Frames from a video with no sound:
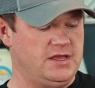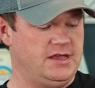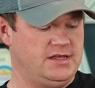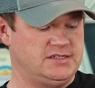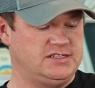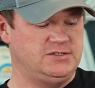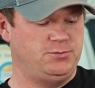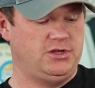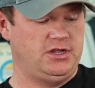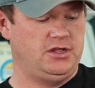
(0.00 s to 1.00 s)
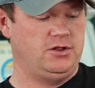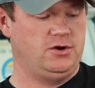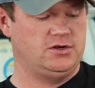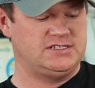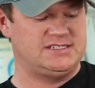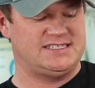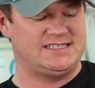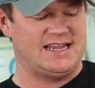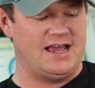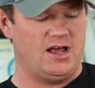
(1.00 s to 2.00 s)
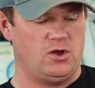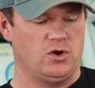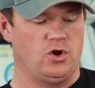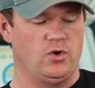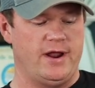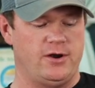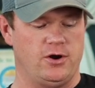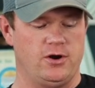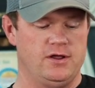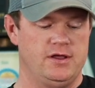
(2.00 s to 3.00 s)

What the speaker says: is this particular style grater,